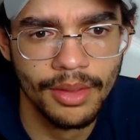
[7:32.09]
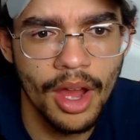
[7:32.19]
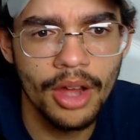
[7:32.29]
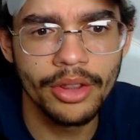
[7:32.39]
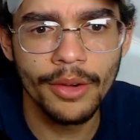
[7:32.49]

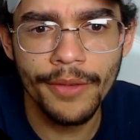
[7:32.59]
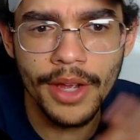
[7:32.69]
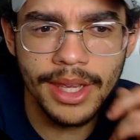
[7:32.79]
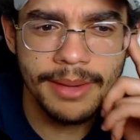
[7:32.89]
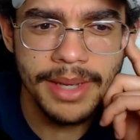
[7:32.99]
Oh, they're
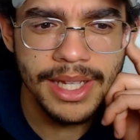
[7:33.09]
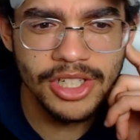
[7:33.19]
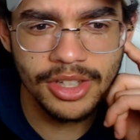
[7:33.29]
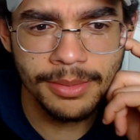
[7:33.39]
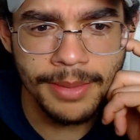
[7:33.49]
fucking
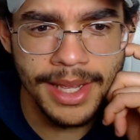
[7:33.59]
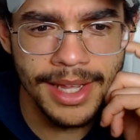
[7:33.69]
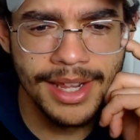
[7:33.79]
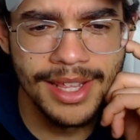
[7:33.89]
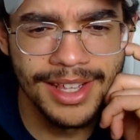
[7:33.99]
midgets,
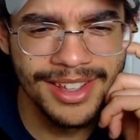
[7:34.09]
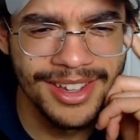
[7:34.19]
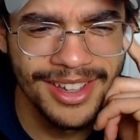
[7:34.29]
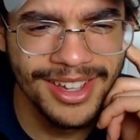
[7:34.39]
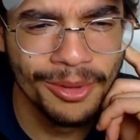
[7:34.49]
man.
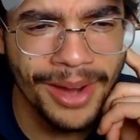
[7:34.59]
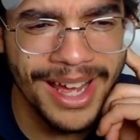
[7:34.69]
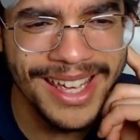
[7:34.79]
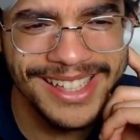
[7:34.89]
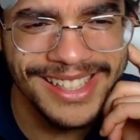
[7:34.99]
What?